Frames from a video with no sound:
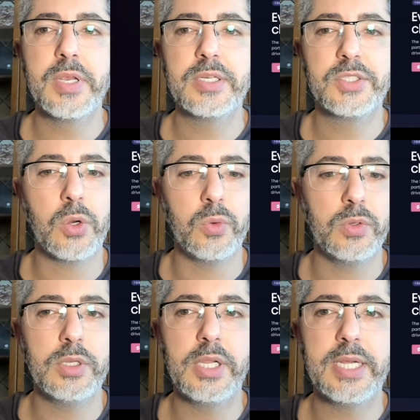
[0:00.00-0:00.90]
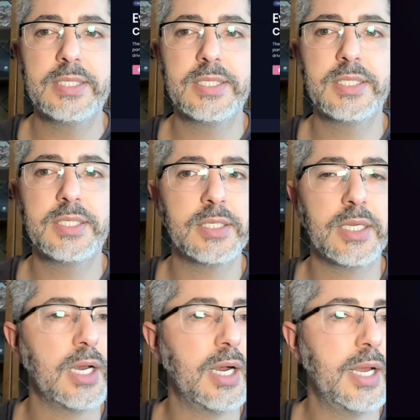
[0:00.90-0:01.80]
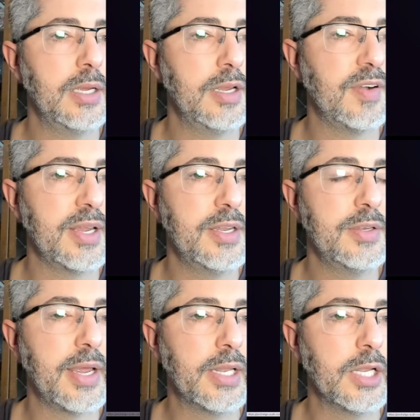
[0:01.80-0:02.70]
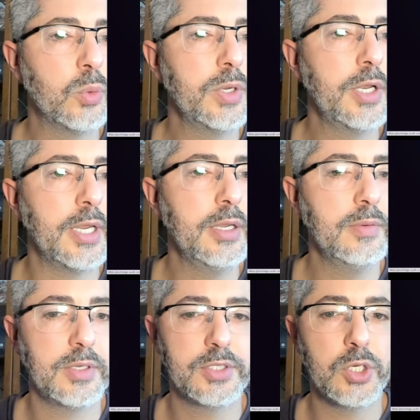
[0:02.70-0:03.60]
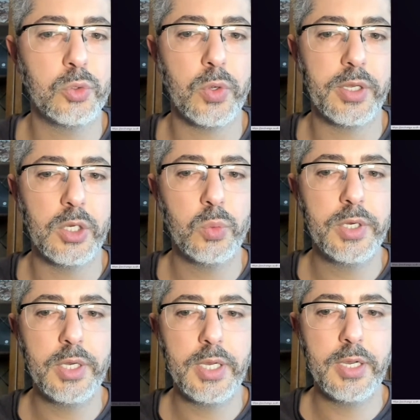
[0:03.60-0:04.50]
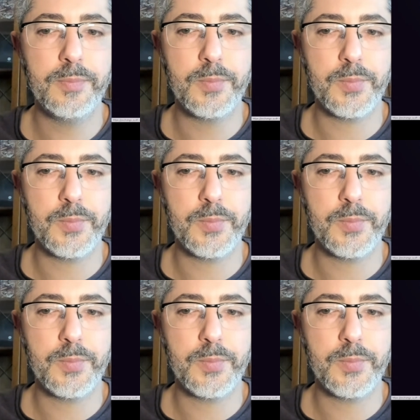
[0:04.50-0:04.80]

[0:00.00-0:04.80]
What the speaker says: So let's, if I did add liquidity, let's go to add liquidity.